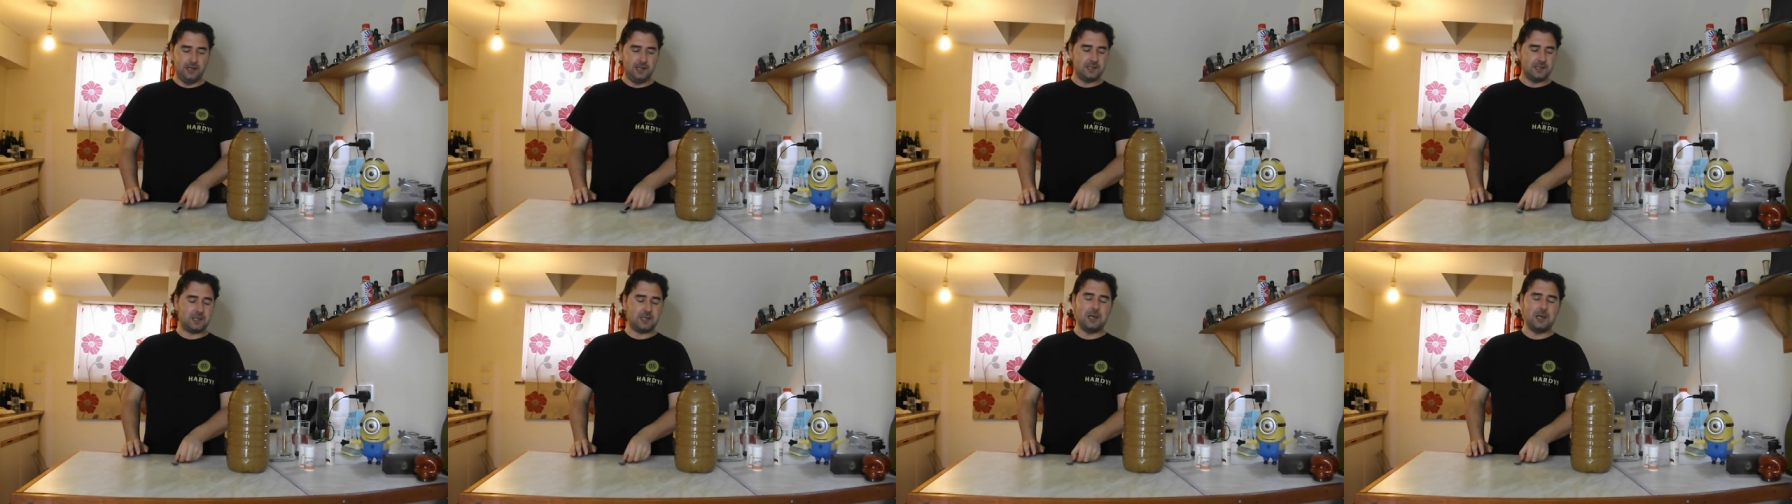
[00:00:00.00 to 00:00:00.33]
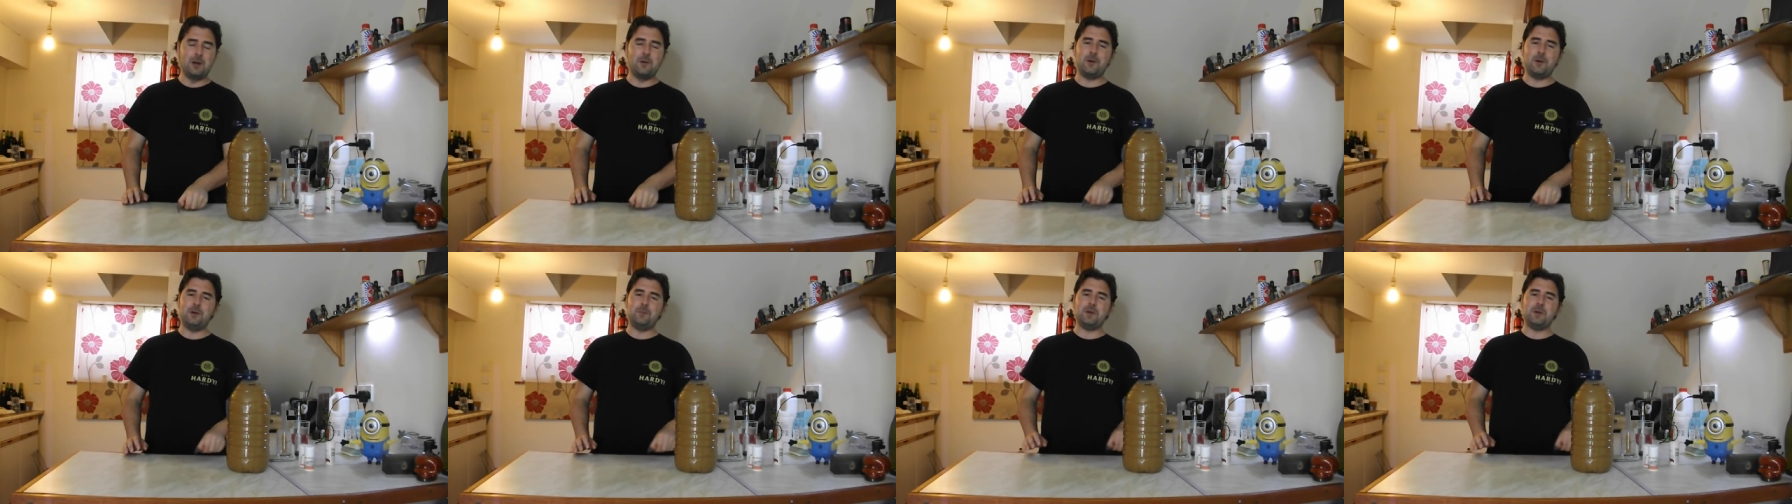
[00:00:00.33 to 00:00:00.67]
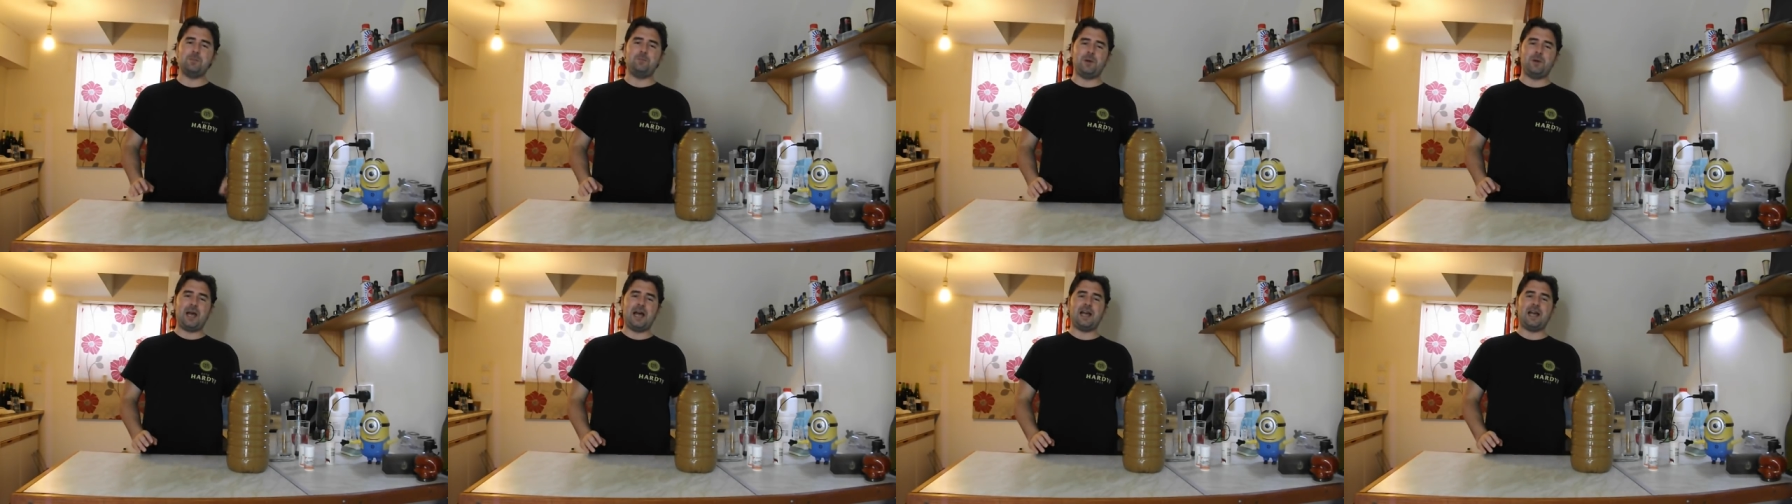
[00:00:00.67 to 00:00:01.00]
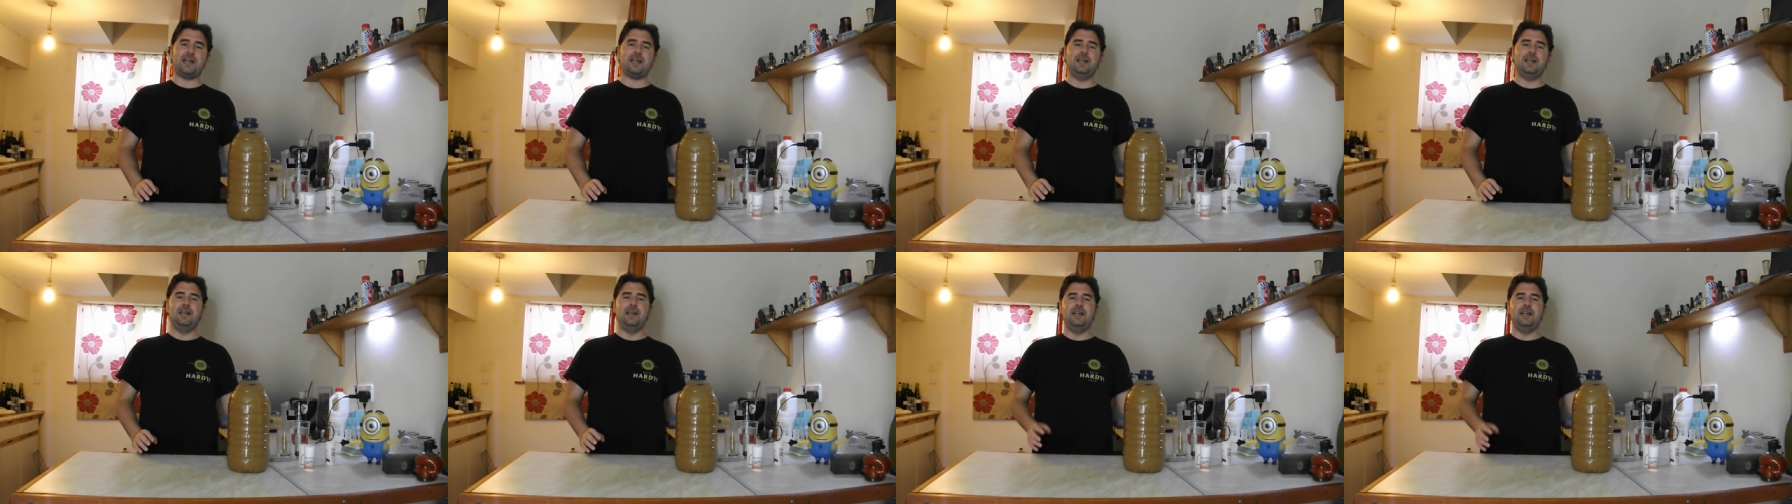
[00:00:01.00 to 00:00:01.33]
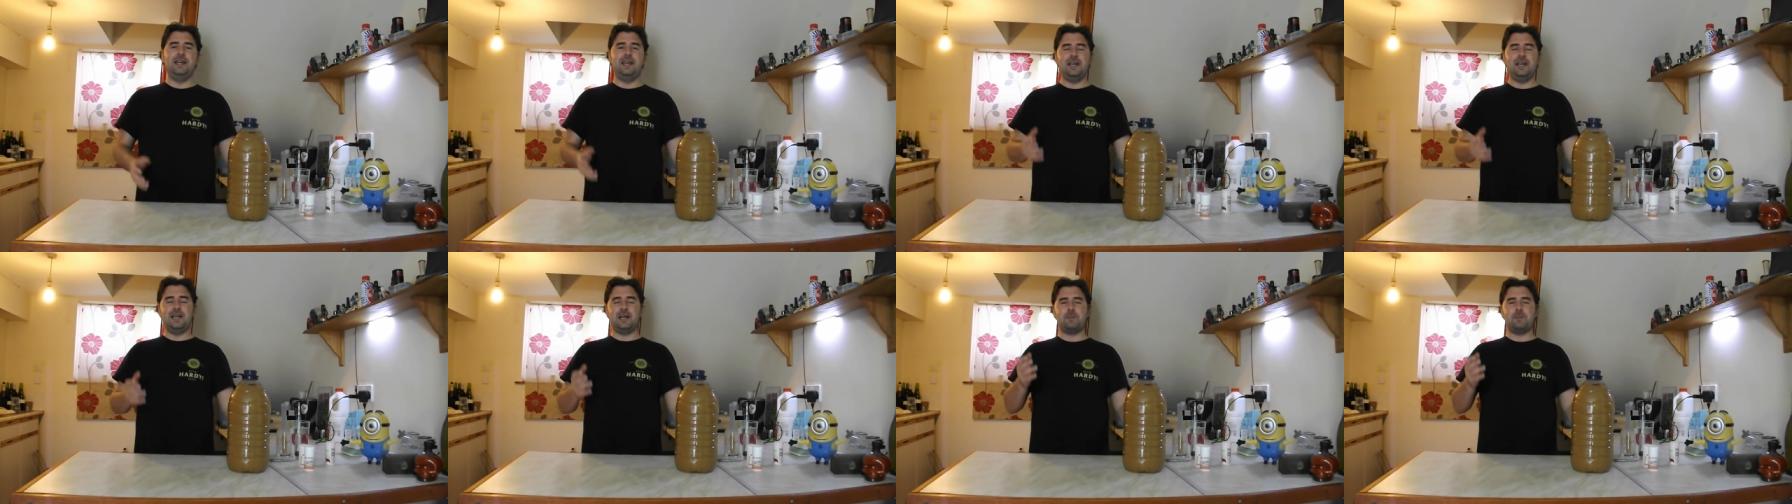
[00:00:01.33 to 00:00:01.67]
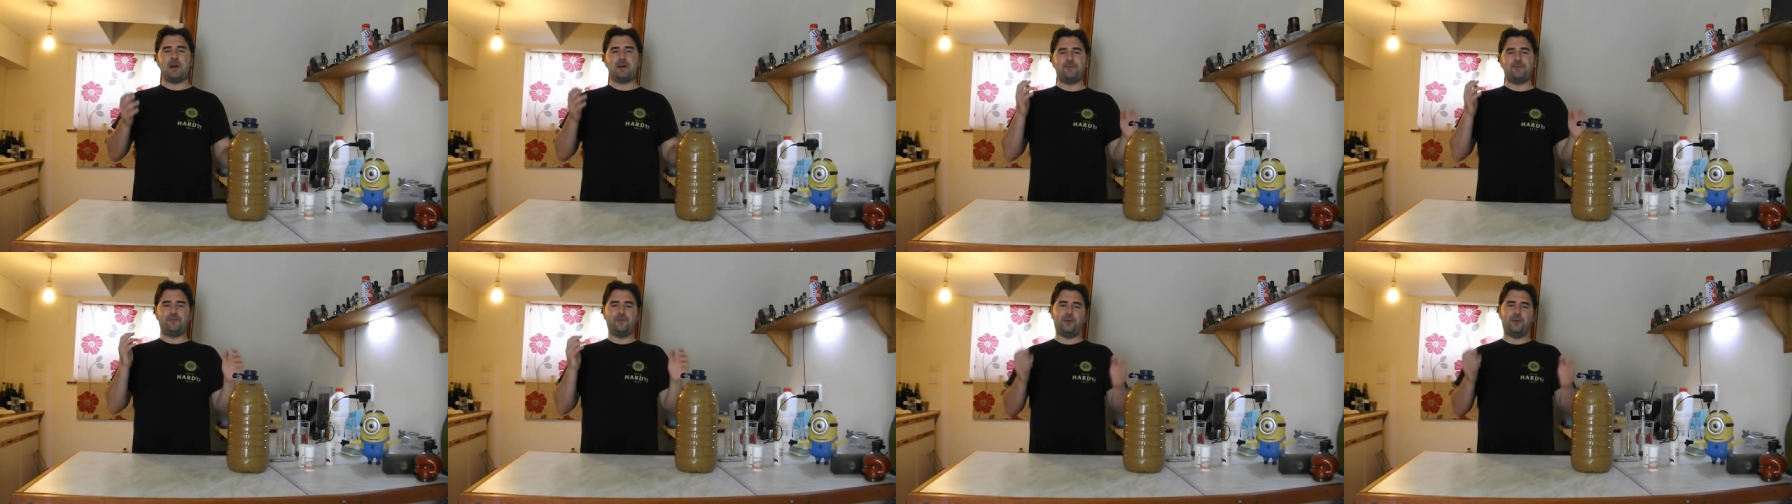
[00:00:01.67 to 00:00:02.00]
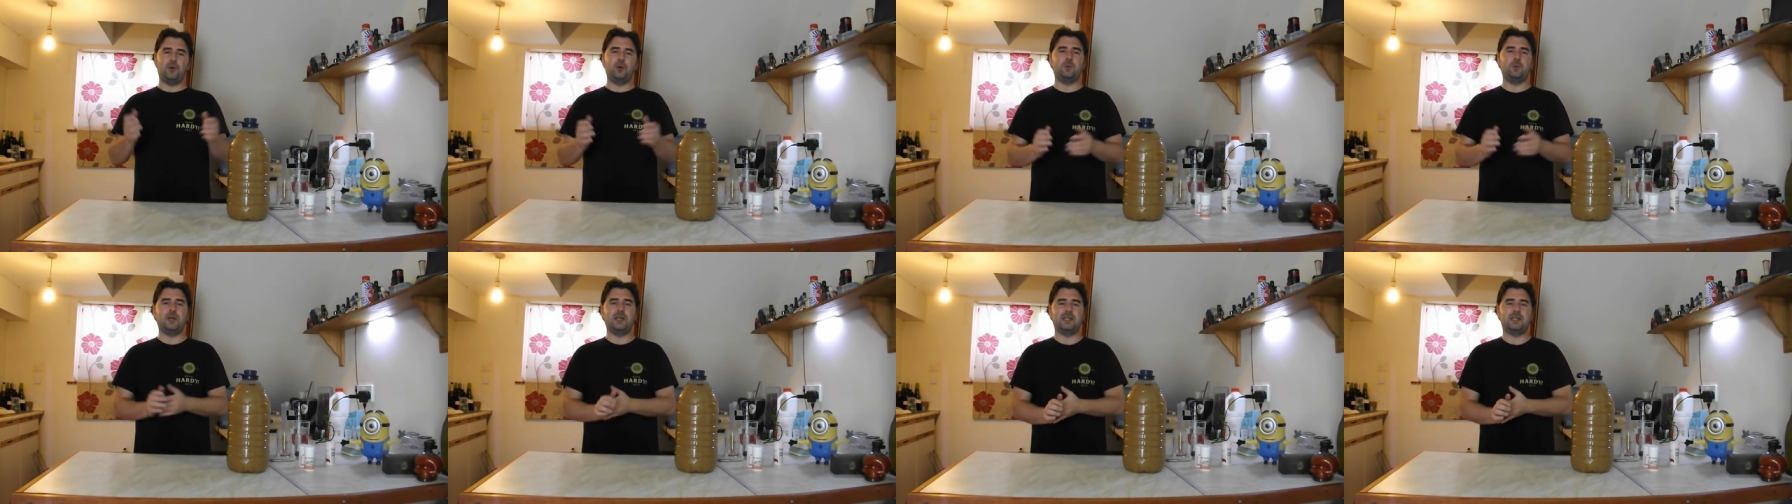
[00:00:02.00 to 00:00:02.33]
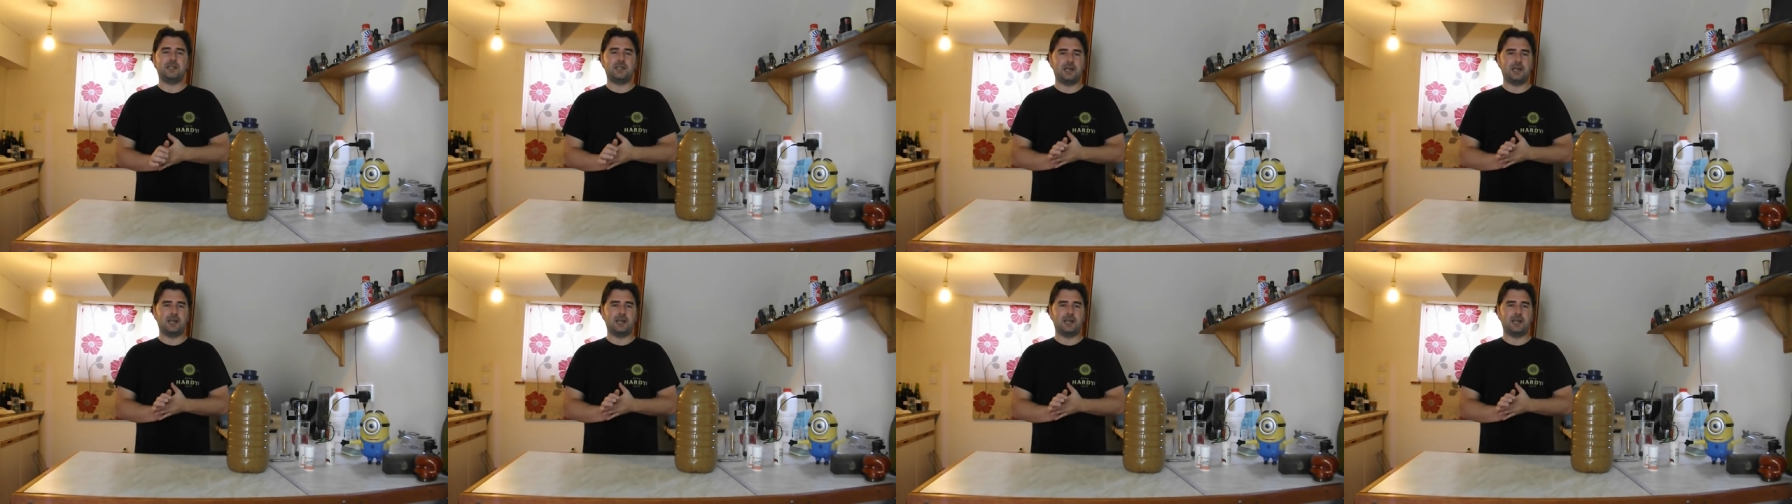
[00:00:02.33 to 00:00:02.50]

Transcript: So we'll be back in about four weeks'